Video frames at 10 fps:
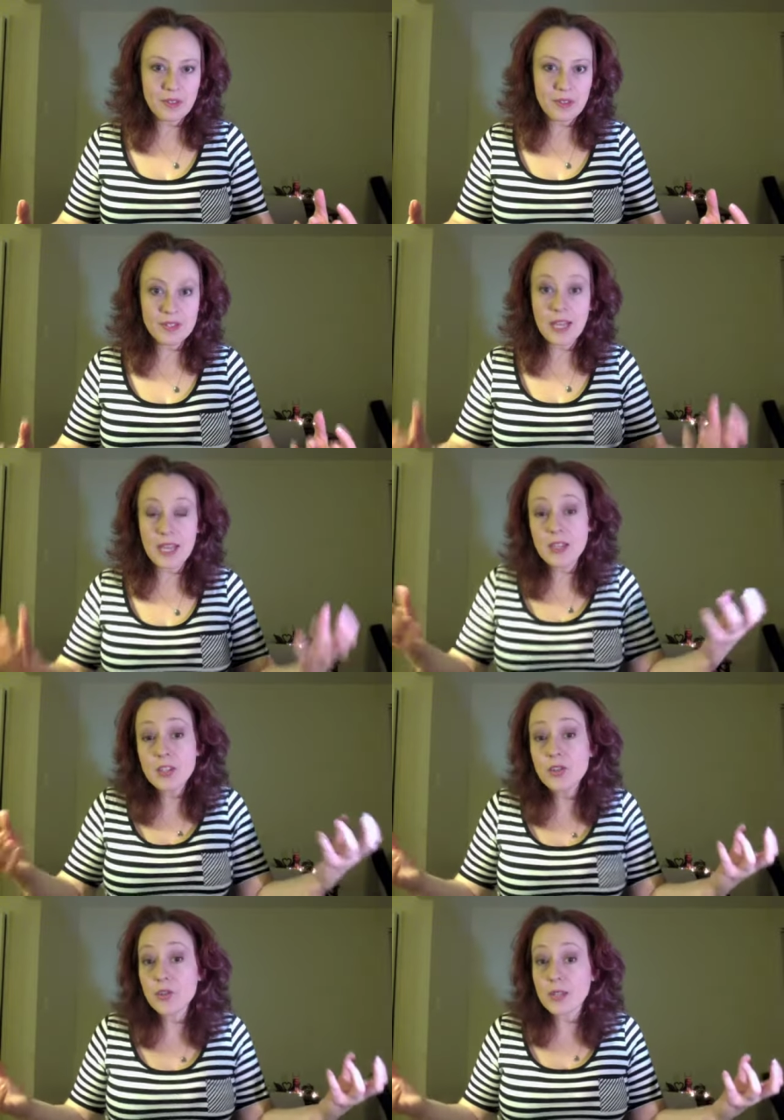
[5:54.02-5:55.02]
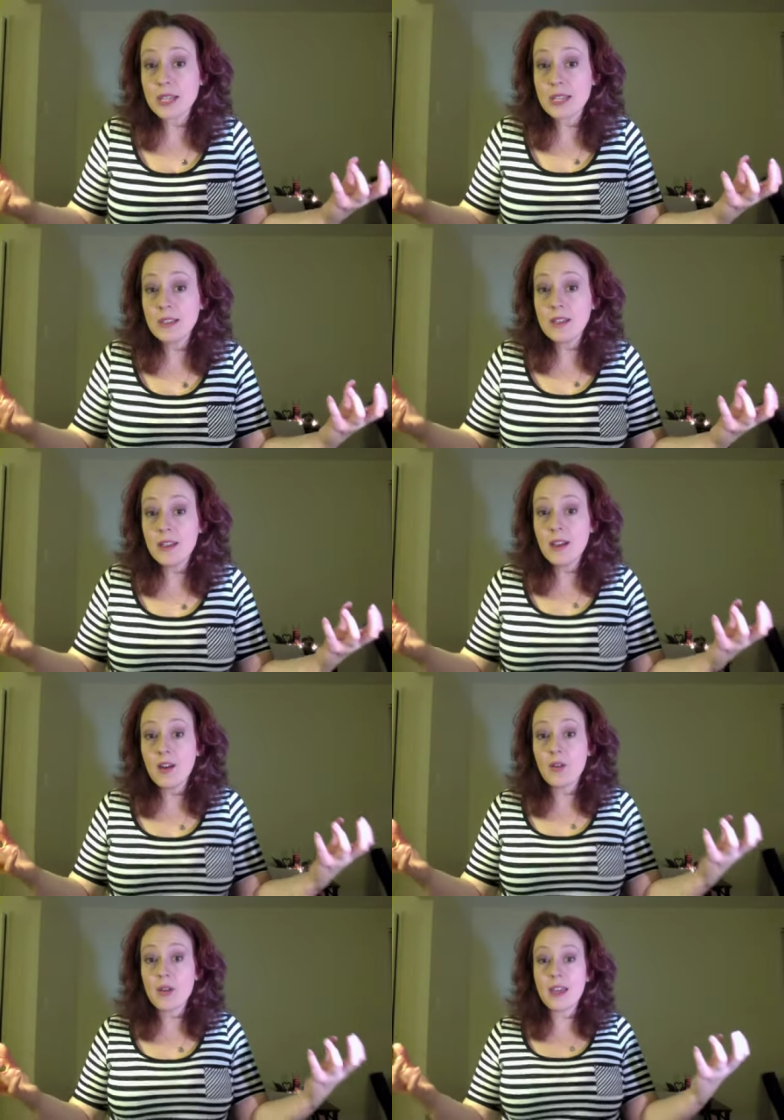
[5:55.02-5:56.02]
say, industry,
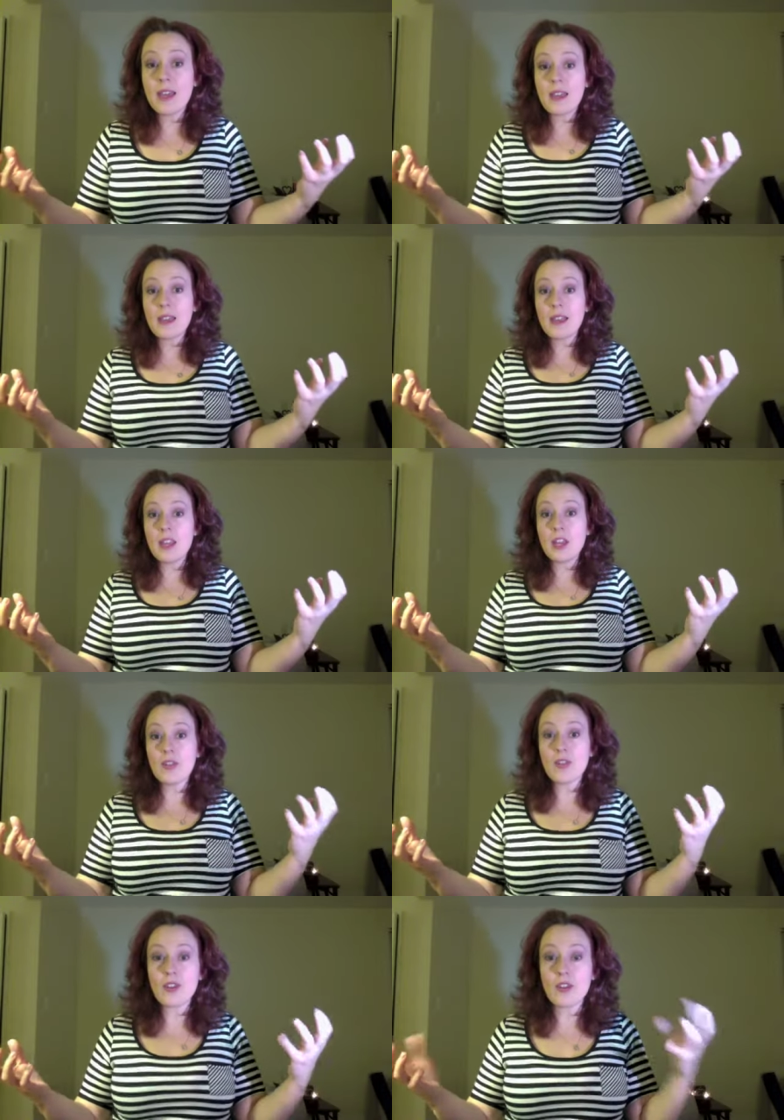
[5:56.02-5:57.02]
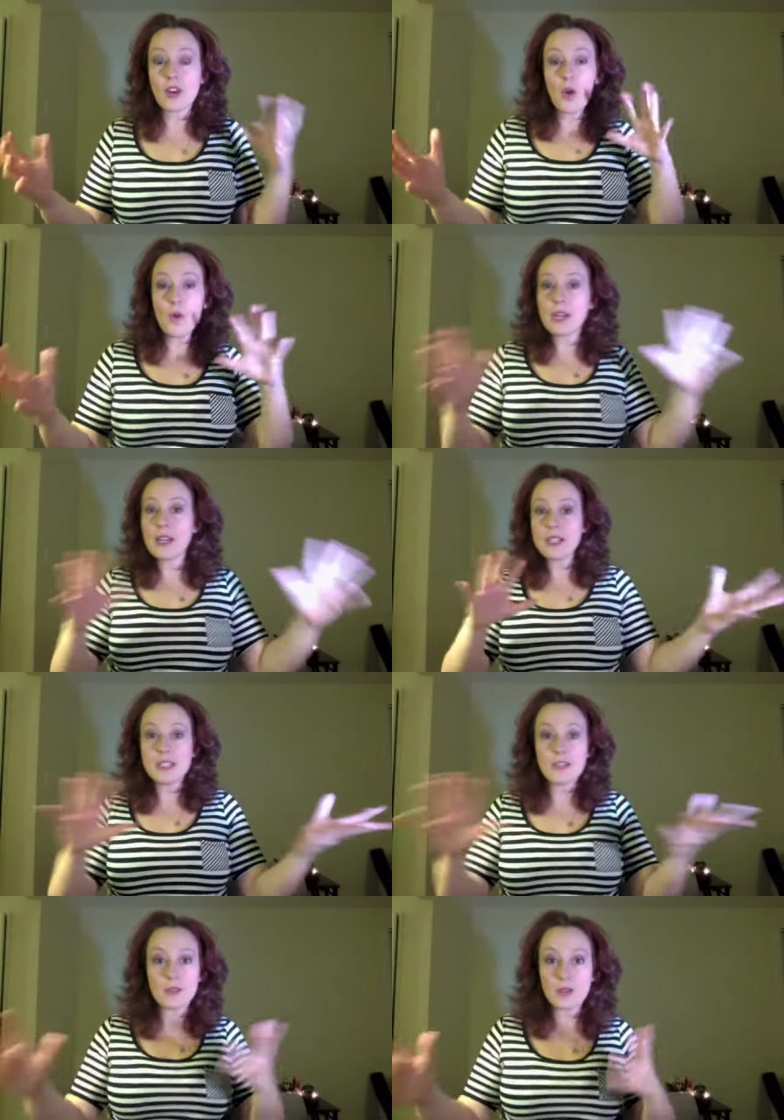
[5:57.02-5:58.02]
okay, you're you're going
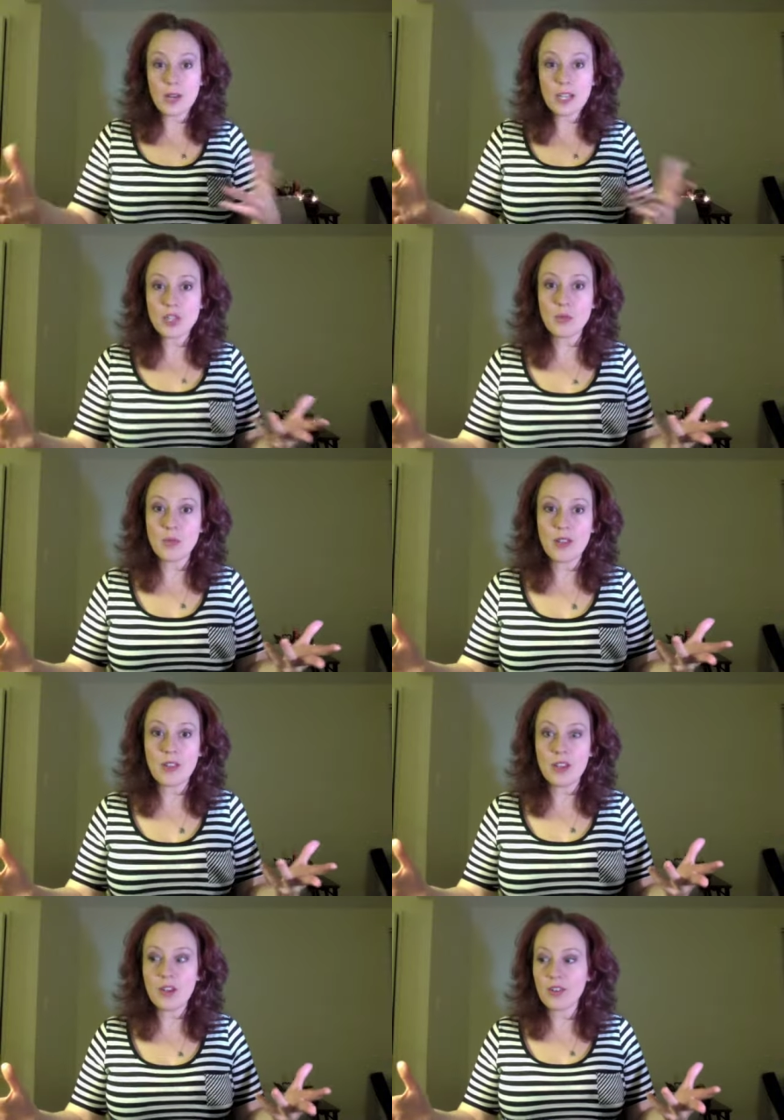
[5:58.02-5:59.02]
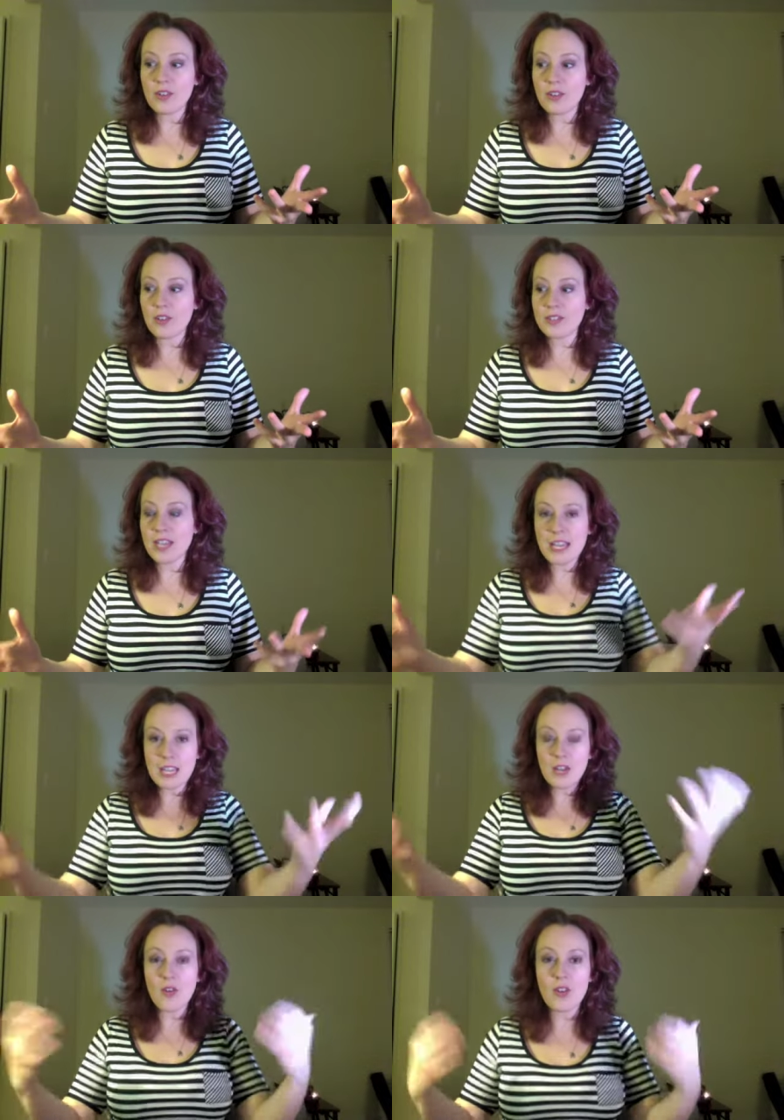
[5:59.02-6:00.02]
a different direction with it. You're you're
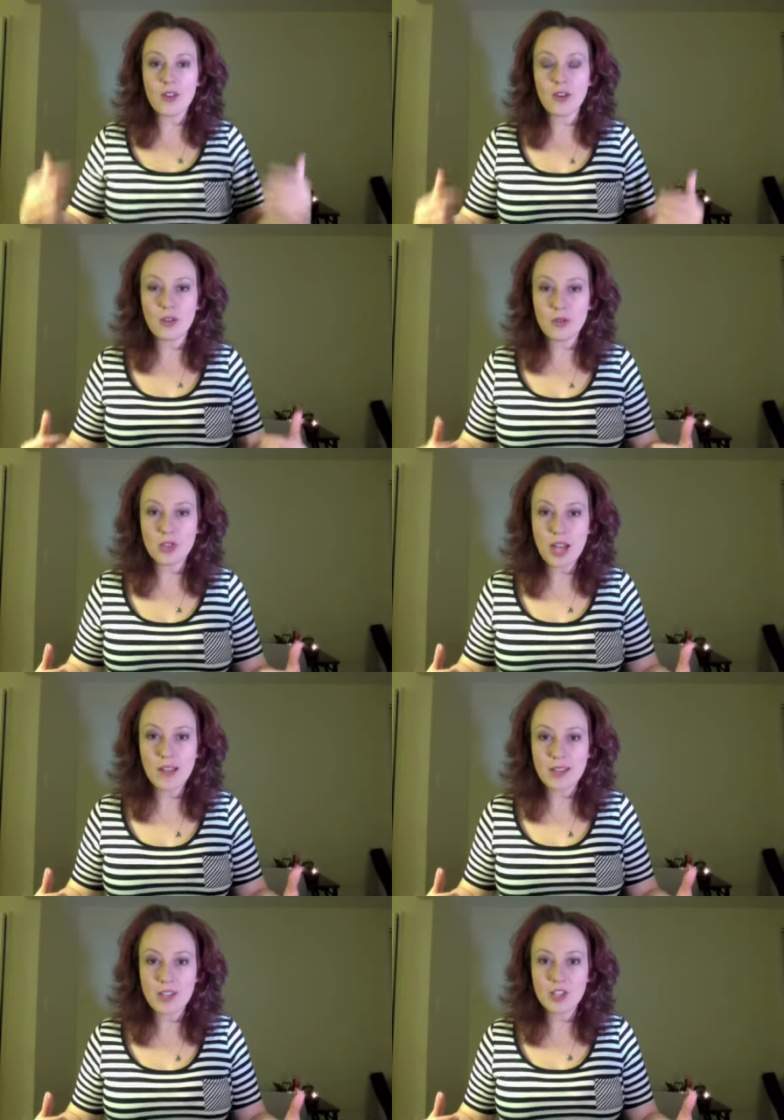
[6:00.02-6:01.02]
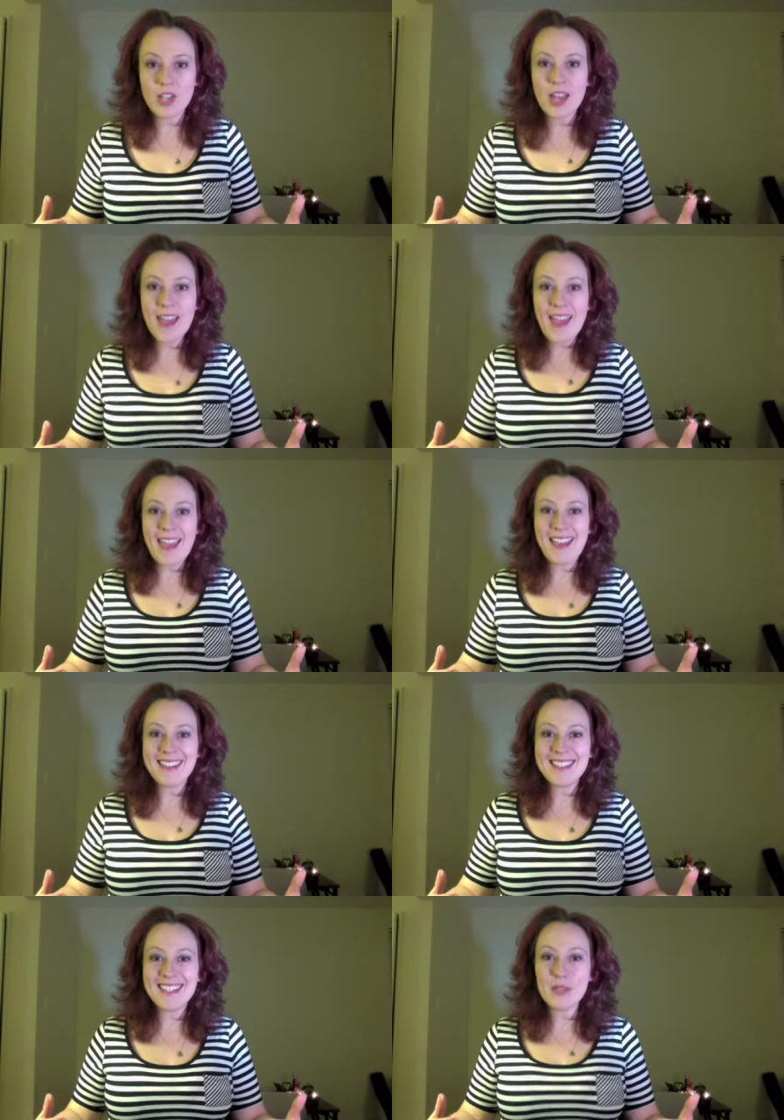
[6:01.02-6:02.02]
taking on a new challenge,
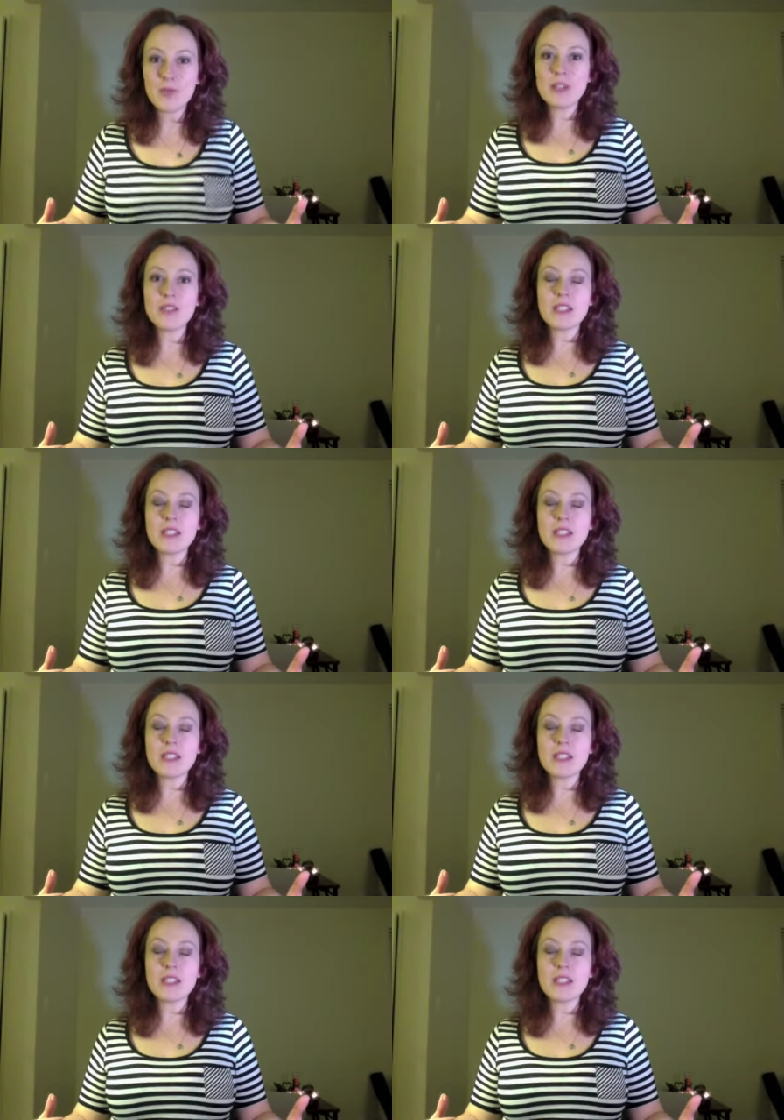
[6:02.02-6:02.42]
and it will